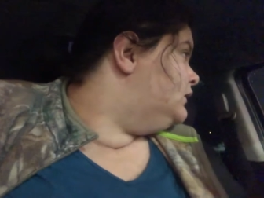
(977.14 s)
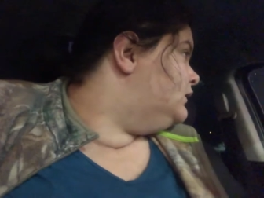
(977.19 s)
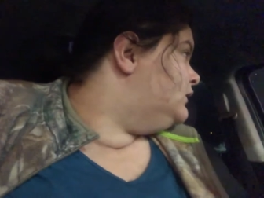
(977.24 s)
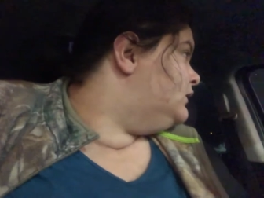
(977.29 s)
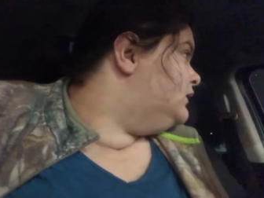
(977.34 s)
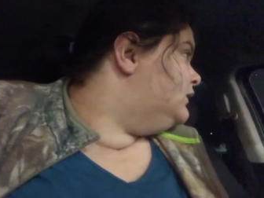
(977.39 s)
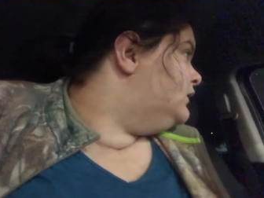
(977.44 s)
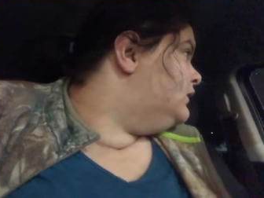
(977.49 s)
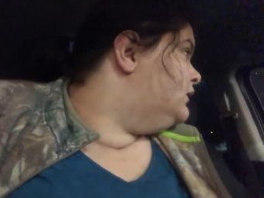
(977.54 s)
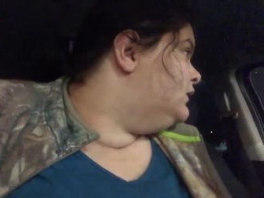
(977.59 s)

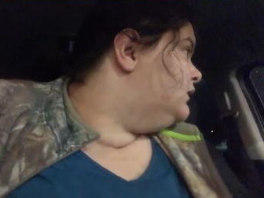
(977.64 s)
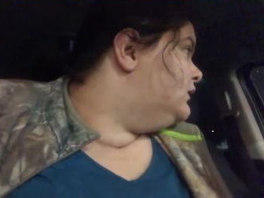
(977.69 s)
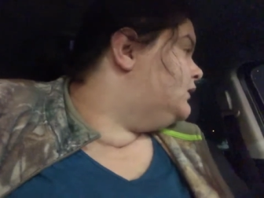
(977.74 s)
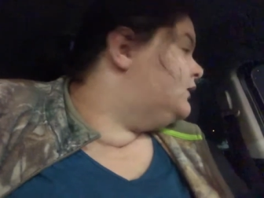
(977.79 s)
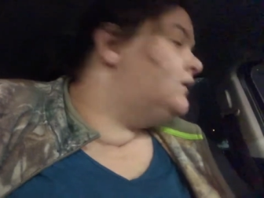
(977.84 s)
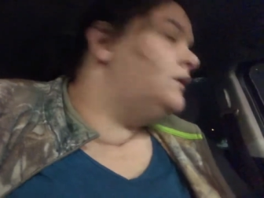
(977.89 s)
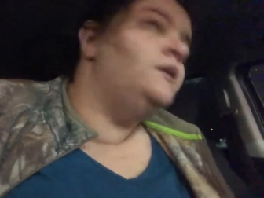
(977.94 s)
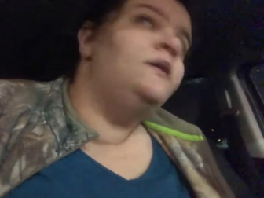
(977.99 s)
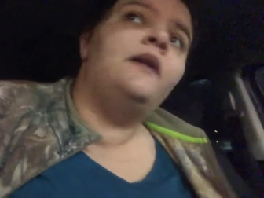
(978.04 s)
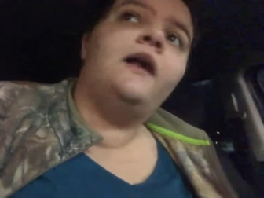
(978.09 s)

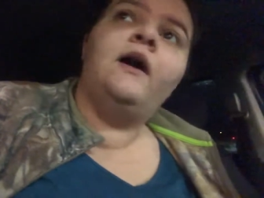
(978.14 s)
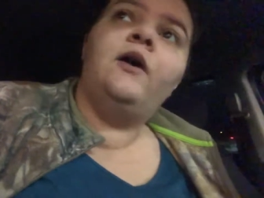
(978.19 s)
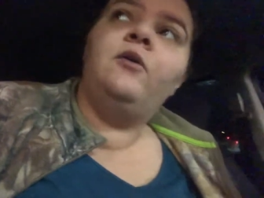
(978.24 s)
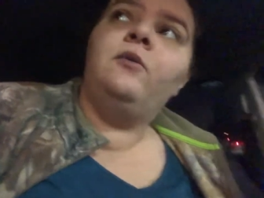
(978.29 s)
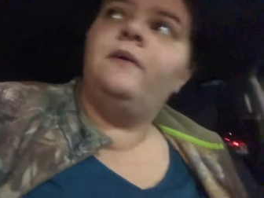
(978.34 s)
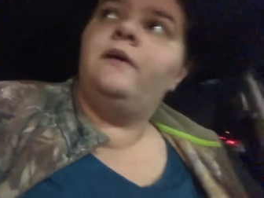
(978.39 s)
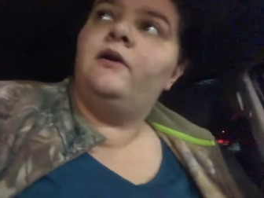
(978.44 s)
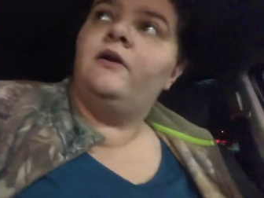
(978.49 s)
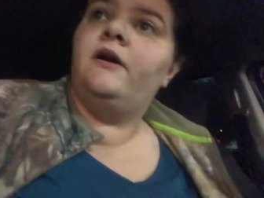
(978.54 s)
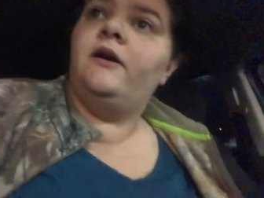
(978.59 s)
And now
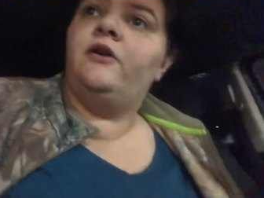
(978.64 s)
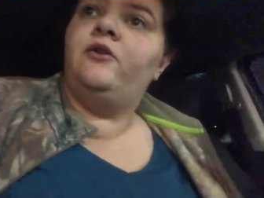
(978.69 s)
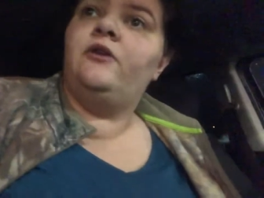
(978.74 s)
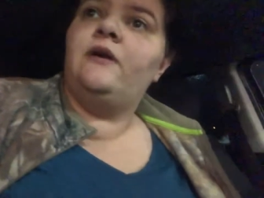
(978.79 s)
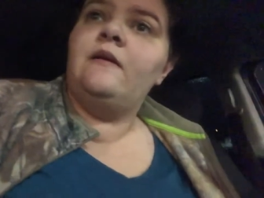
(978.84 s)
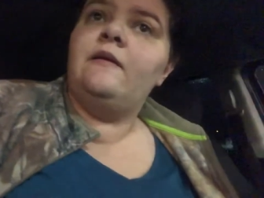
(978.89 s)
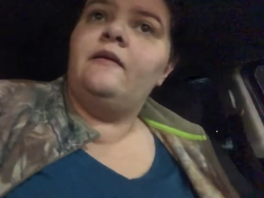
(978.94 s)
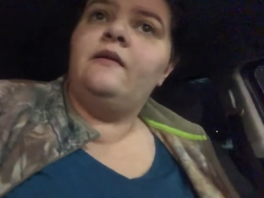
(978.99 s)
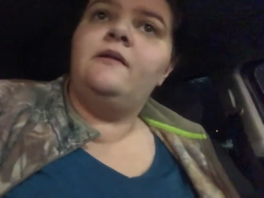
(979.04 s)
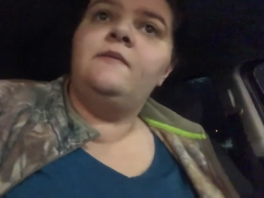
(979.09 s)
we are at
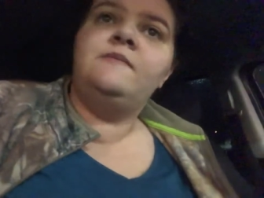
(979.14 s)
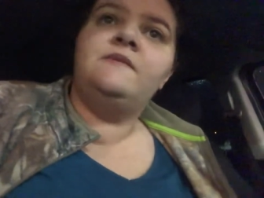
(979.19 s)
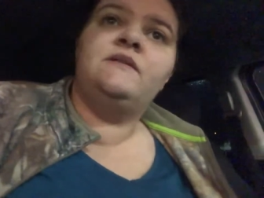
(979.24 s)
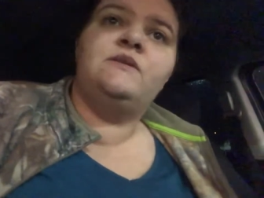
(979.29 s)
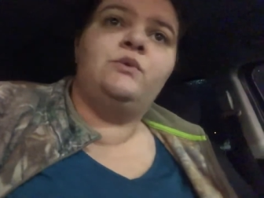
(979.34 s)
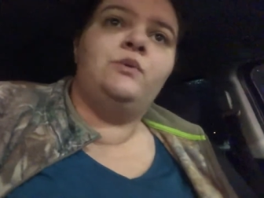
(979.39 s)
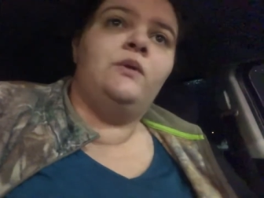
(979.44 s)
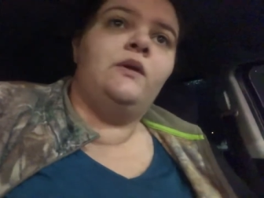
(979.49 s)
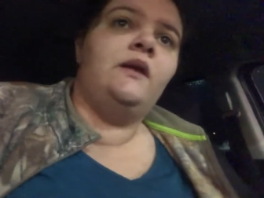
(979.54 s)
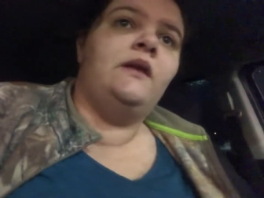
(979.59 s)
Great Clips
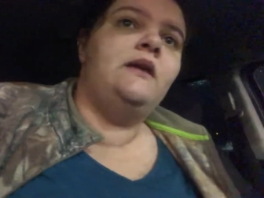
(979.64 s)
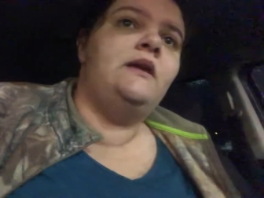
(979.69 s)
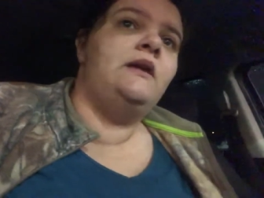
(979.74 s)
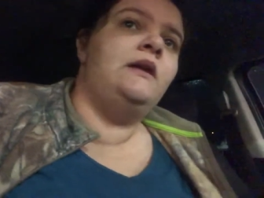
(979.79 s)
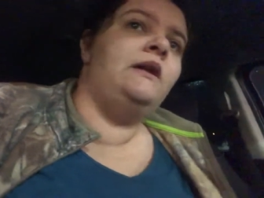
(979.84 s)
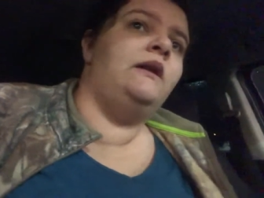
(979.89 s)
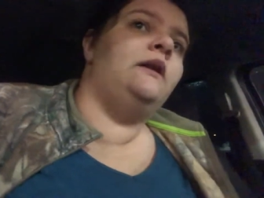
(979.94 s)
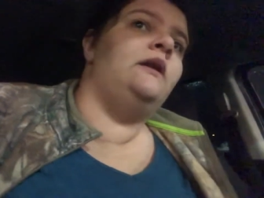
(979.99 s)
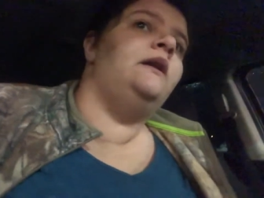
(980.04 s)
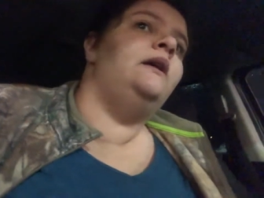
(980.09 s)
so that he
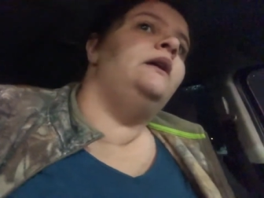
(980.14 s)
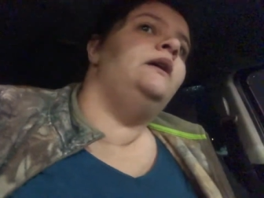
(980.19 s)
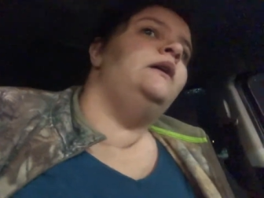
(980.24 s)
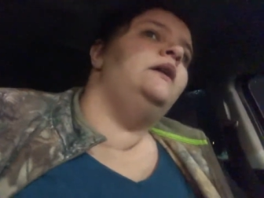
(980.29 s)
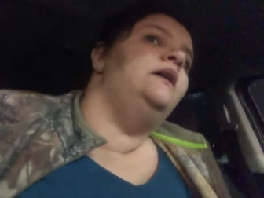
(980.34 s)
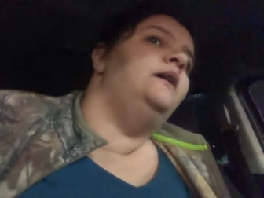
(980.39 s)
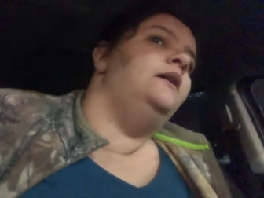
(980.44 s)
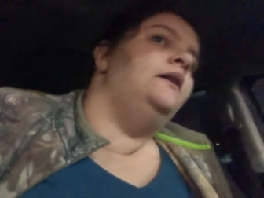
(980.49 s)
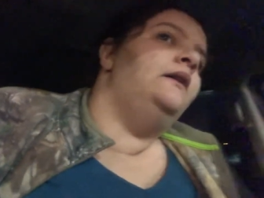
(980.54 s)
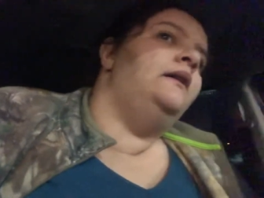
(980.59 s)
can get
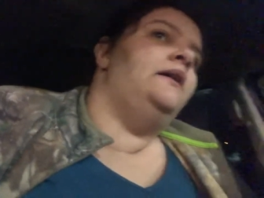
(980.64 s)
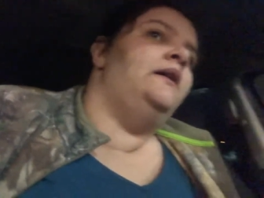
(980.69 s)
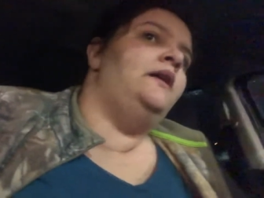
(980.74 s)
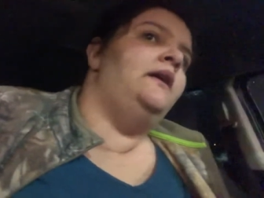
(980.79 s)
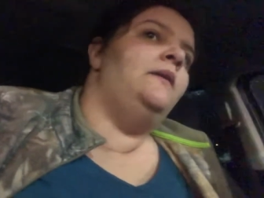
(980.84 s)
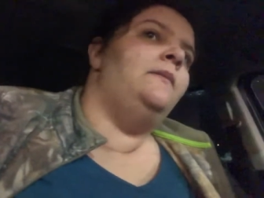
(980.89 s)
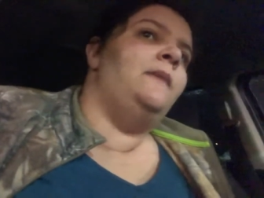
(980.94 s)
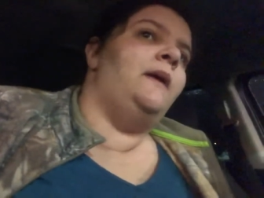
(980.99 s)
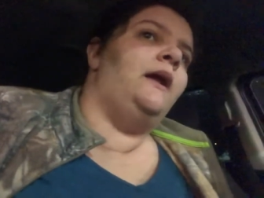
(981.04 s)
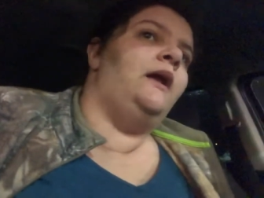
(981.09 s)

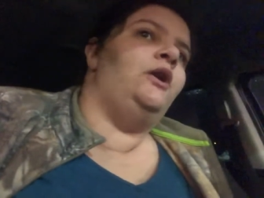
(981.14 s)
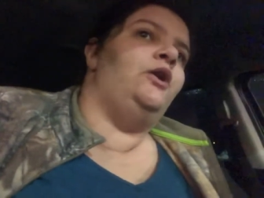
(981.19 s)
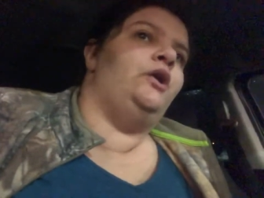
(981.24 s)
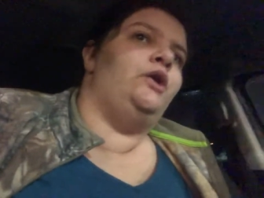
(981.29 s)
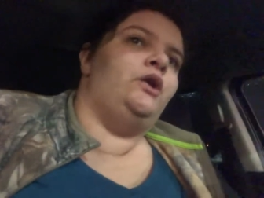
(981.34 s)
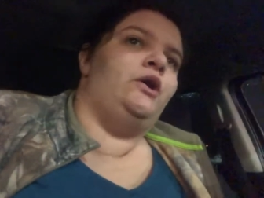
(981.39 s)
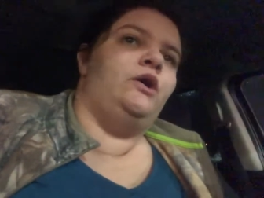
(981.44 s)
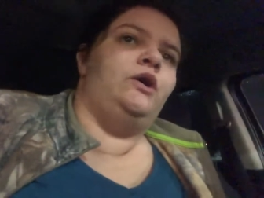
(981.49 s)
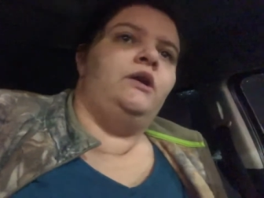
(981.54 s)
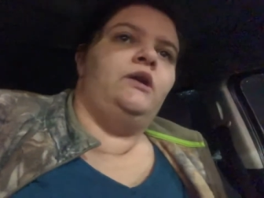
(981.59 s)
him and
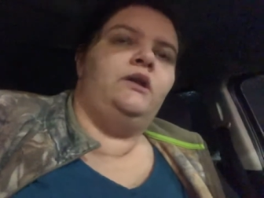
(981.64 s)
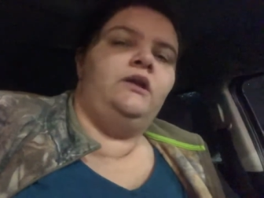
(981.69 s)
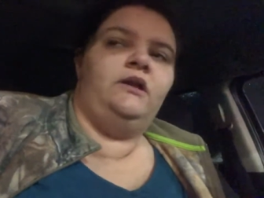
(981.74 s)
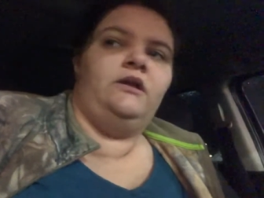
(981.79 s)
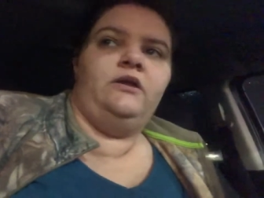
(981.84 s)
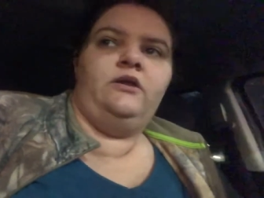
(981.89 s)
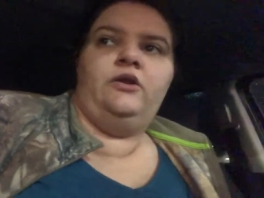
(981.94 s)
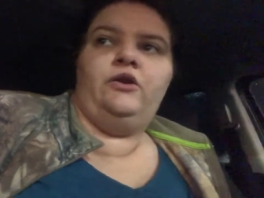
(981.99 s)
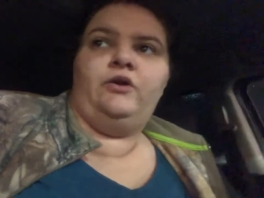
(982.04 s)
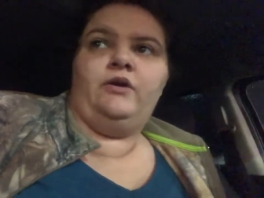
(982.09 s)
her can
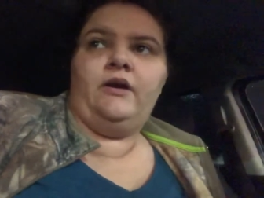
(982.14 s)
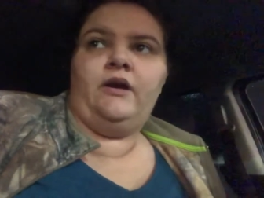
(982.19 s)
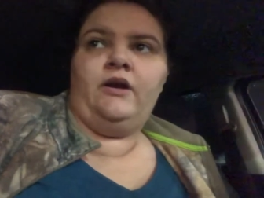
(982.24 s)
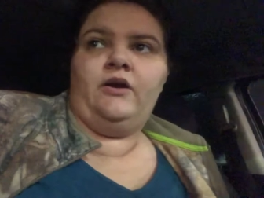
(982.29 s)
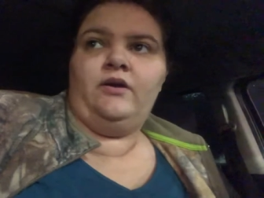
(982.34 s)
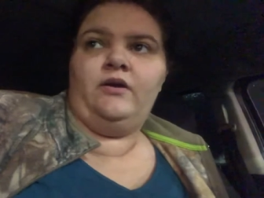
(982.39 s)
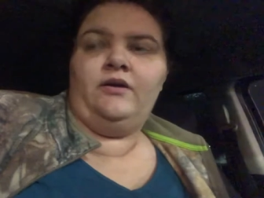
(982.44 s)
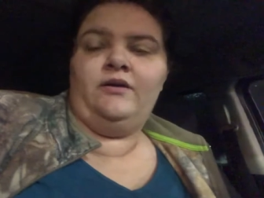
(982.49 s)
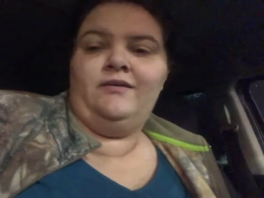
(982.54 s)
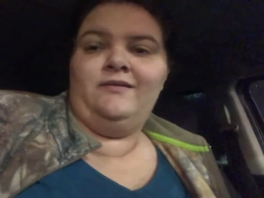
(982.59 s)
get their
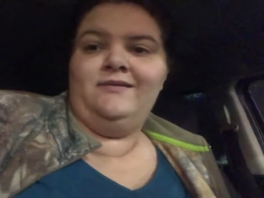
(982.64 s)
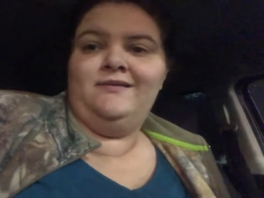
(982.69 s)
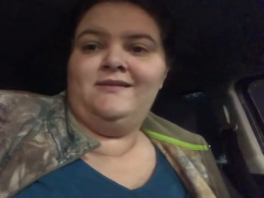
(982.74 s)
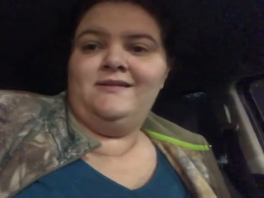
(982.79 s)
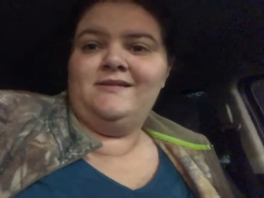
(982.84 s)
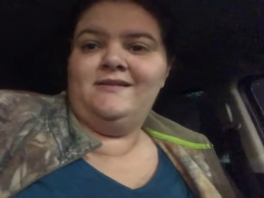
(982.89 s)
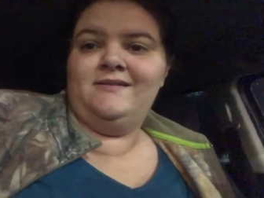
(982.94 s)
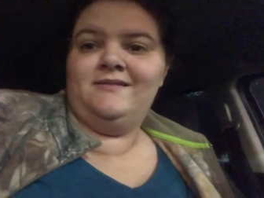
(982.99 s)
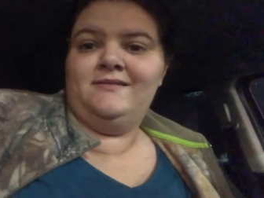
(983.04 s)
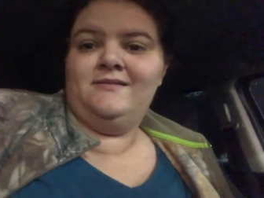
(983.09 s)

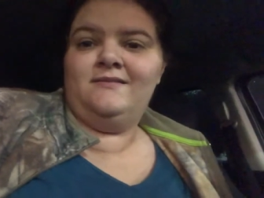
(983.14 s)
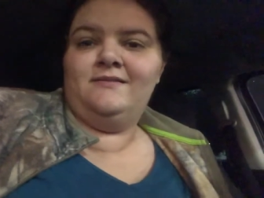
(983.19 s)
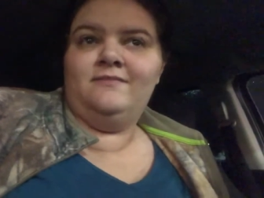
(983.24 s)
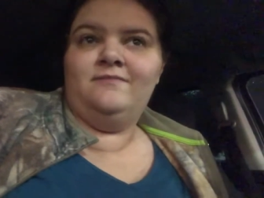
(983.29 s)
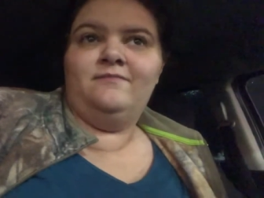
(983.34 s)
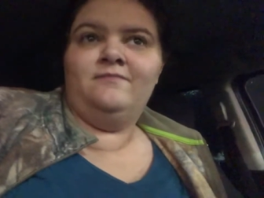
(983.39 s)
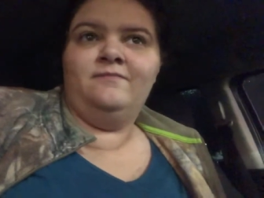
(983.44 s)
haircuts.